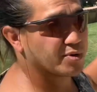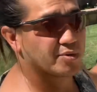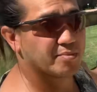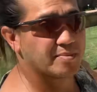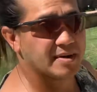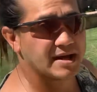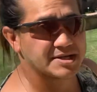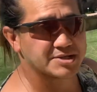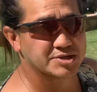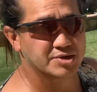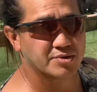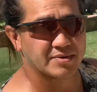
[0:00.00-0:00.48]

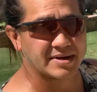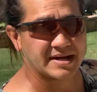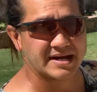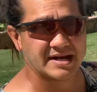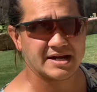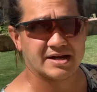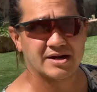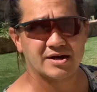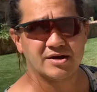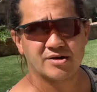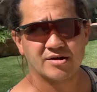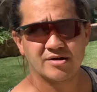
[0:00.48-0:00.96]
beds over
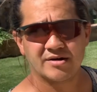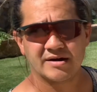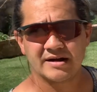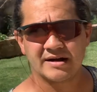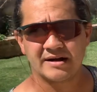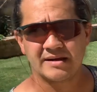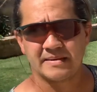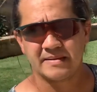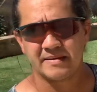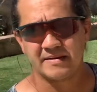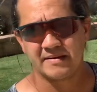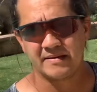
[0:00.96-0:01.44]
here and
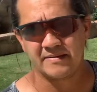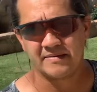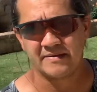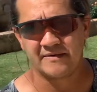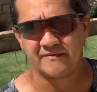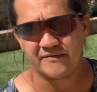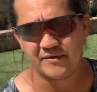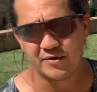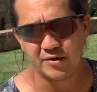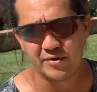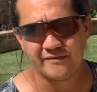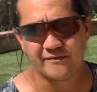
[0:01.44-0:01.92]
in the
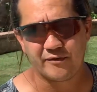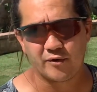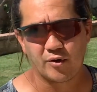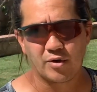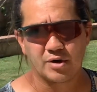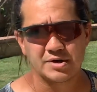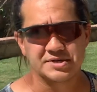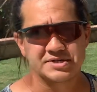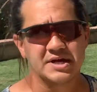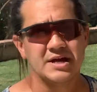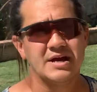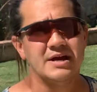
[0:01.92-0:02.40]
food
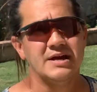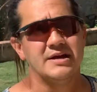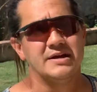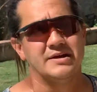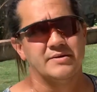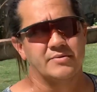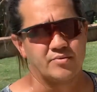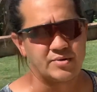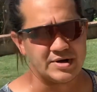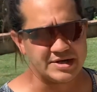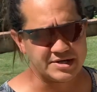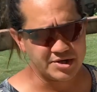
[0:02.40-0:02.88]
forest,
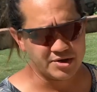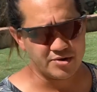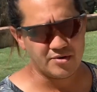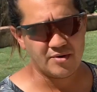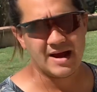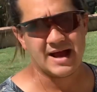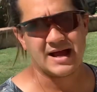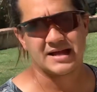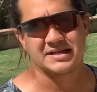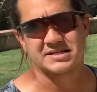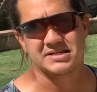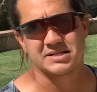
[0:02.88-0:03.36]
we do
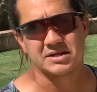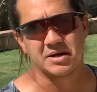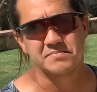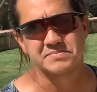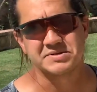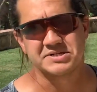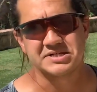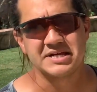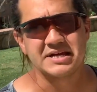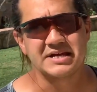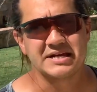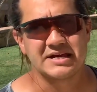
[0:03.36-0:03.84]
add some
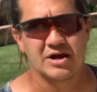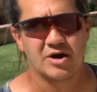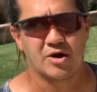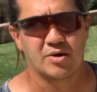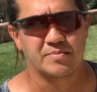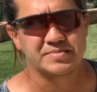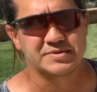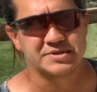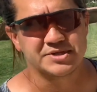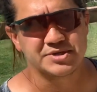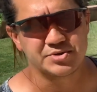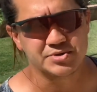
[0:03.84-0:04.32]

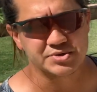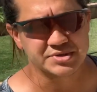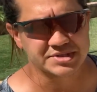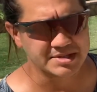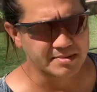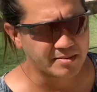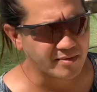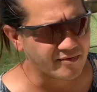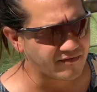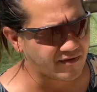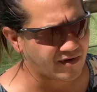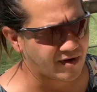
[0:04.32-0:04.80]
Kelp to
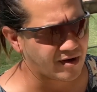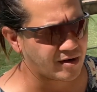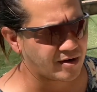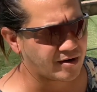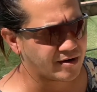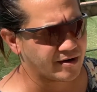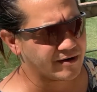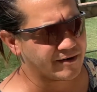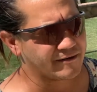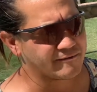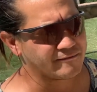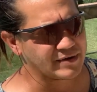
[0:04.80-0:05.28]
some of
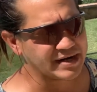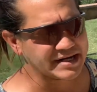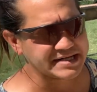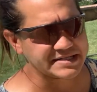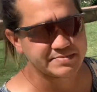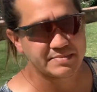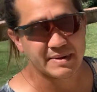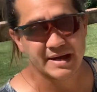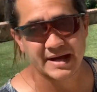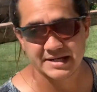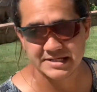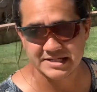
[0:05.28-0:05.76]
our raised
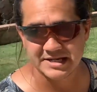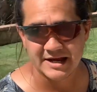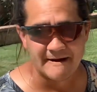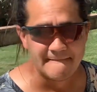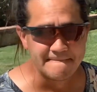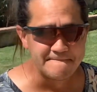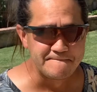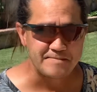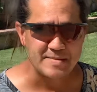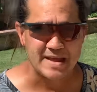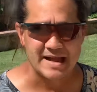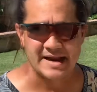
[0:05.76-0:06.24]
beds,
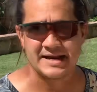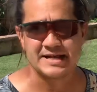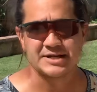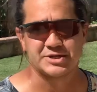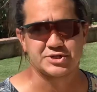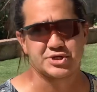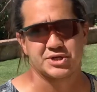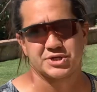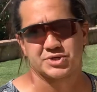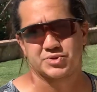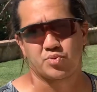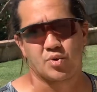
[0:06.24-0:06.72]
and it's
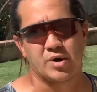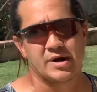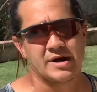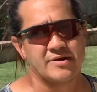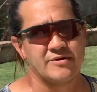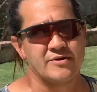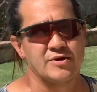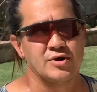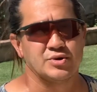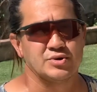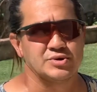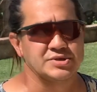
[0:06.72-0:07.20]
just one of
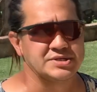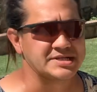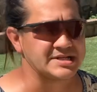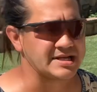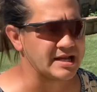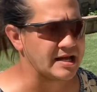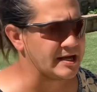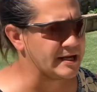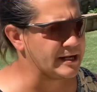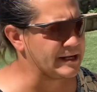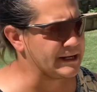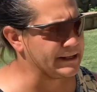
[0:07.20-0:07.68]
those
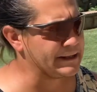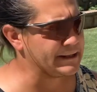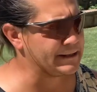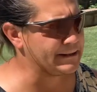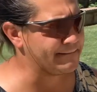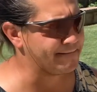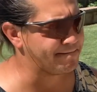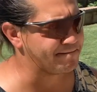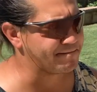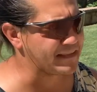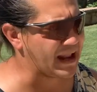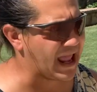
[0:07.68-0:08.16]

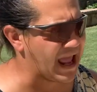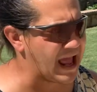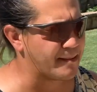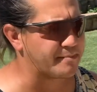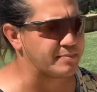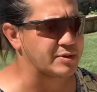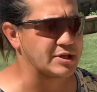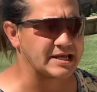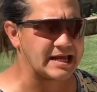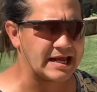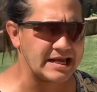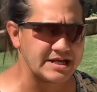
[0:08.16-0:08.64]

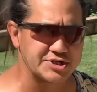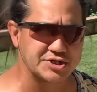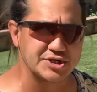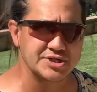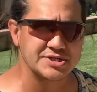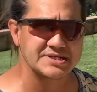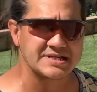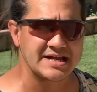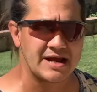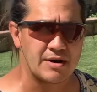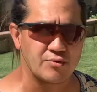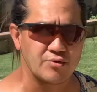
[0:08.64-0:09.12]

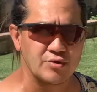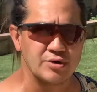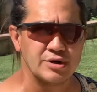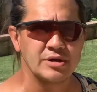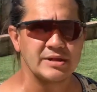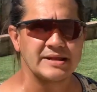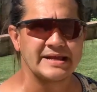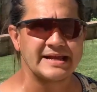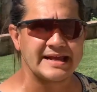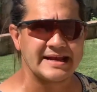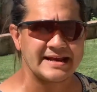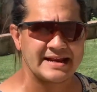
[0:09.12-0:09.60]
applications that
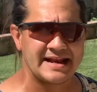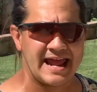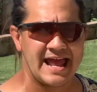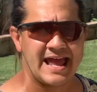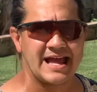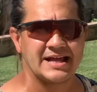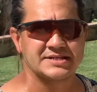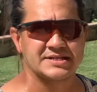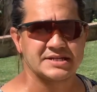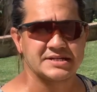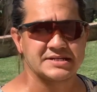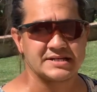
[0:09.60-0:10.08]
really
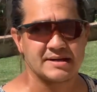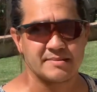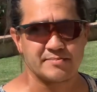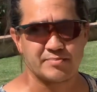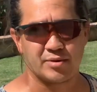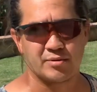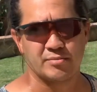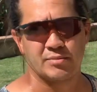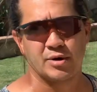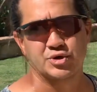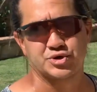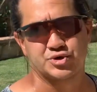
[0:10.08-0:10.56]
enhances and
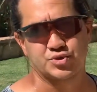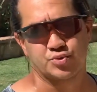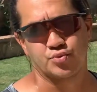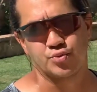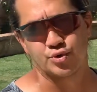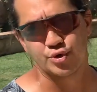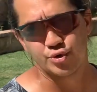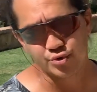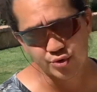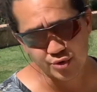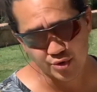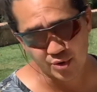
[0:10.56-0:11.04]
promotes
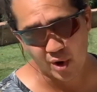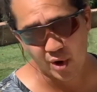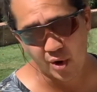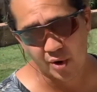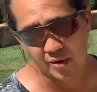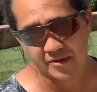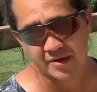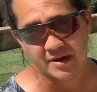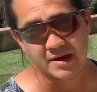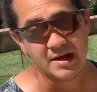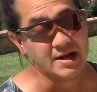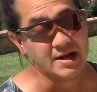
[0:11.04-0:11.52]
root growth.